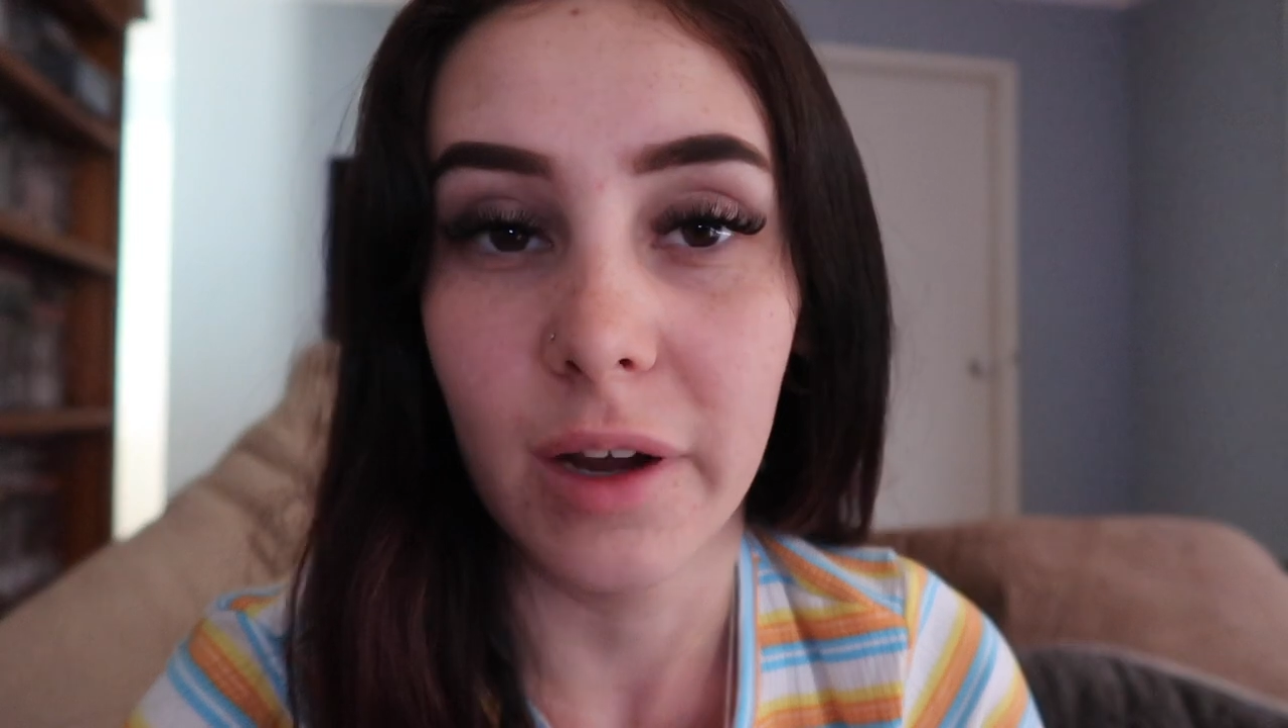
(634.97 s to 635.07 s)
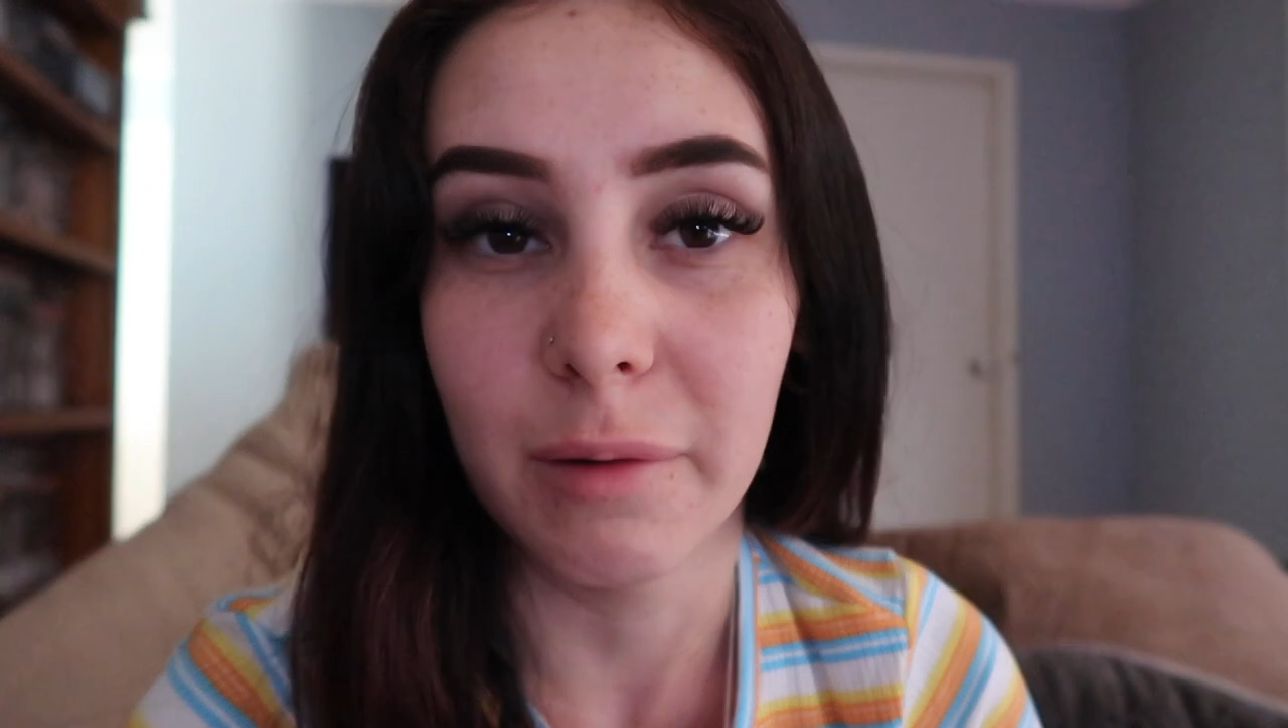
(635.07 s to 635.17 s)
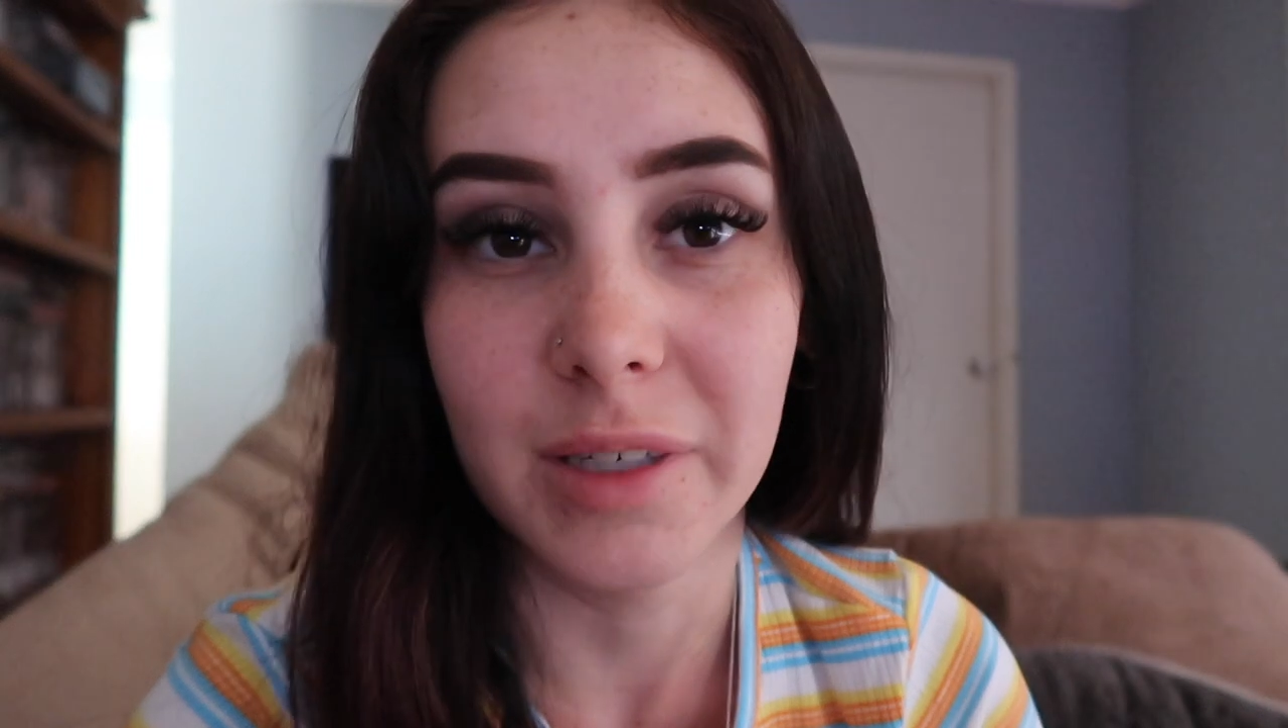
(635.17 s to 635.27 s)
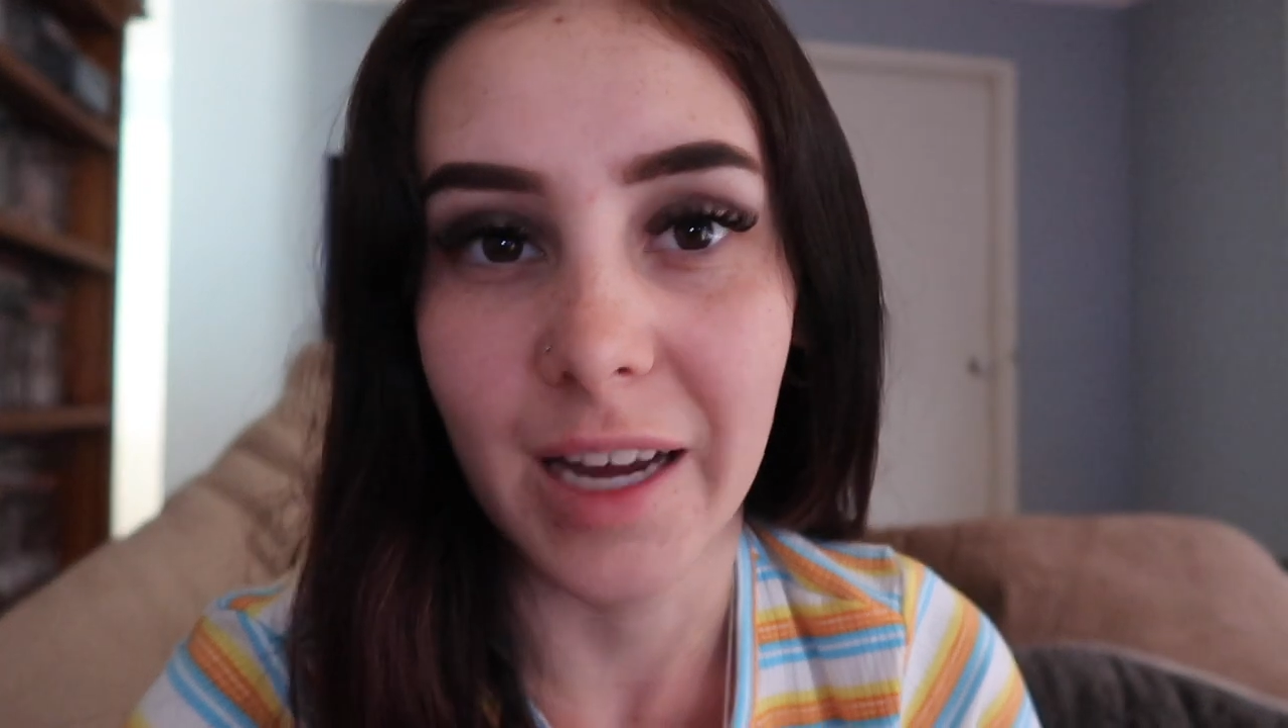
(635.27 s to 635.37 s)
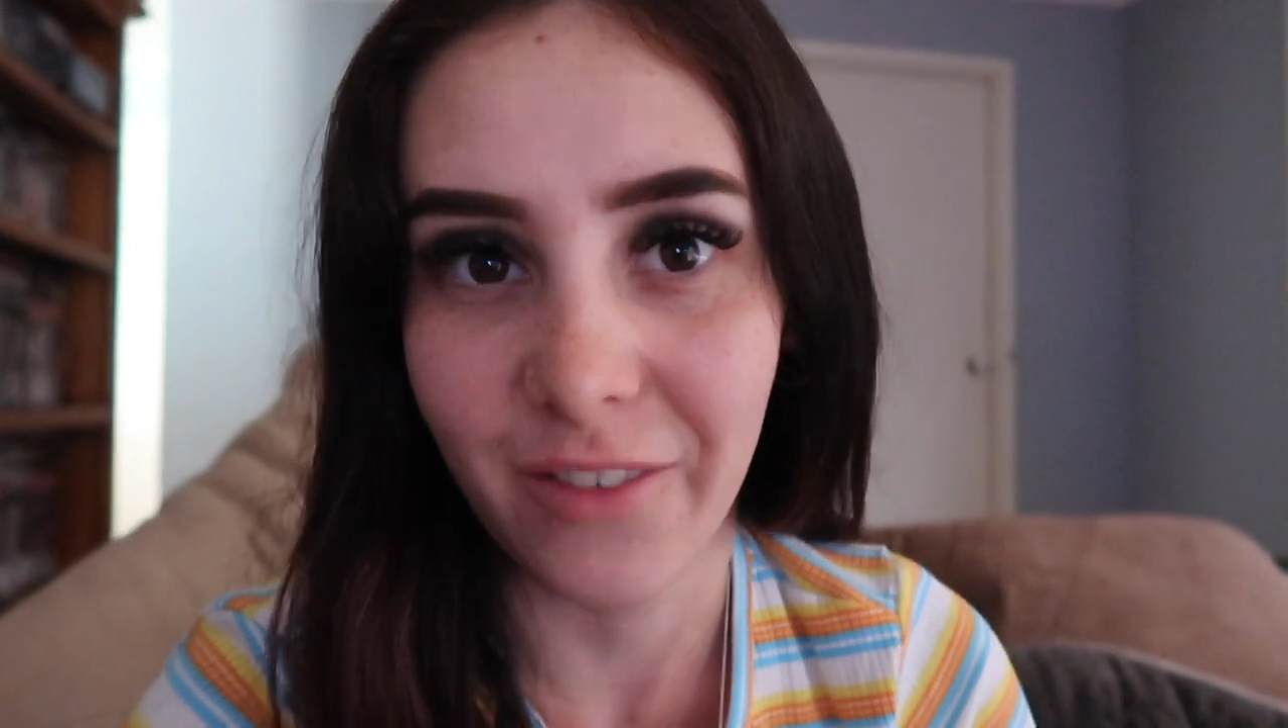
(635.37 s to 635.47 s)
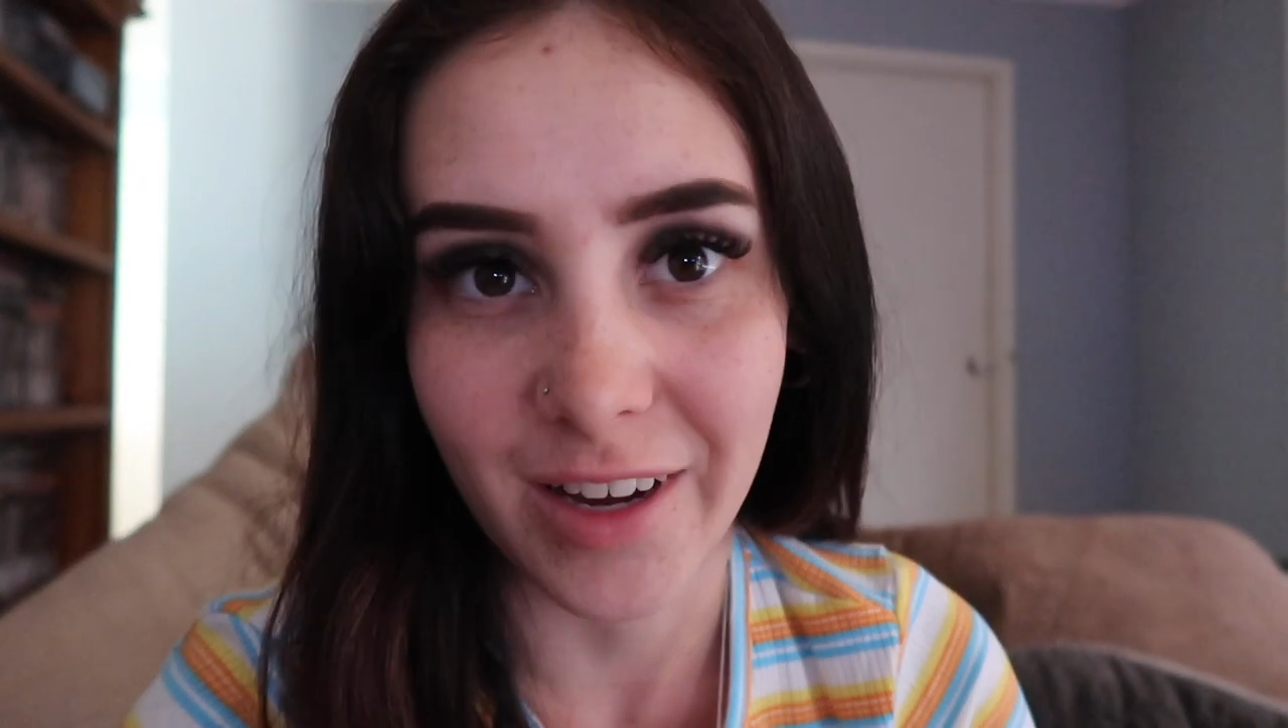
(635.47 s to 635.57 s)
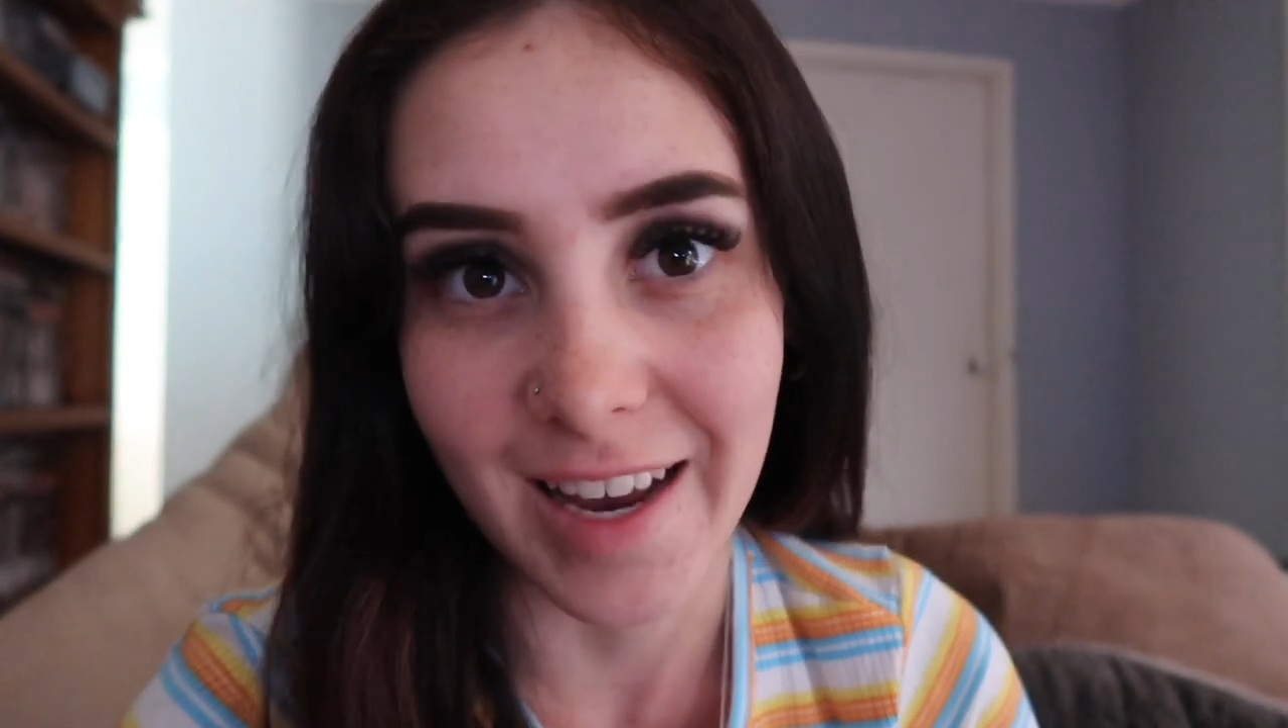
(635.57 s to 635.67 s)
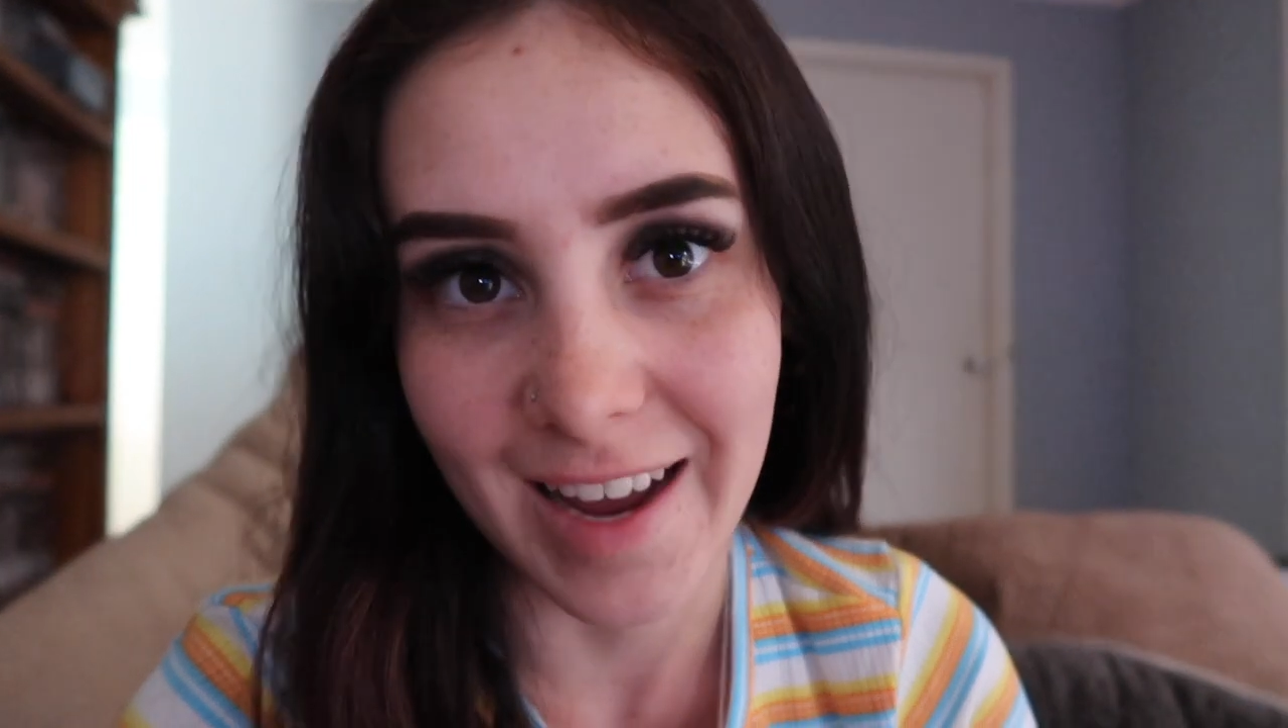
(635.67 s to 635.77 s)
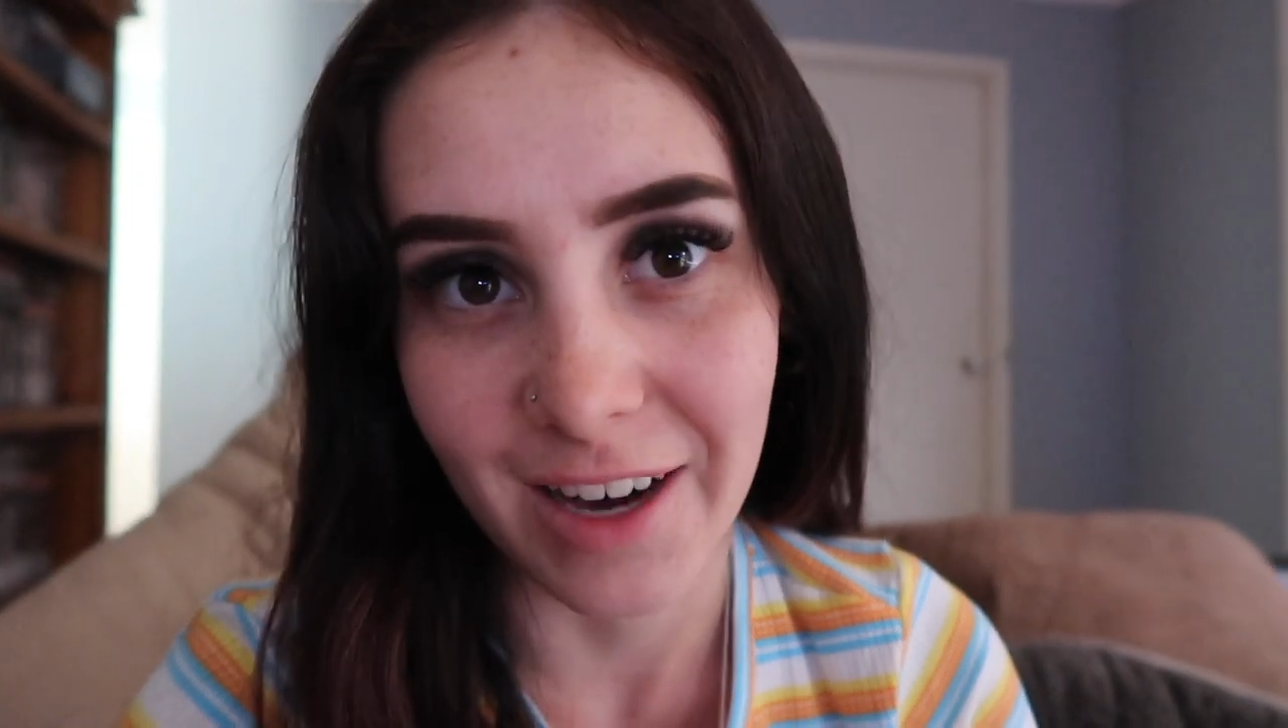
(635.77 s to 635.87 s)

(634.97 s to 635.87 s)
him to ever get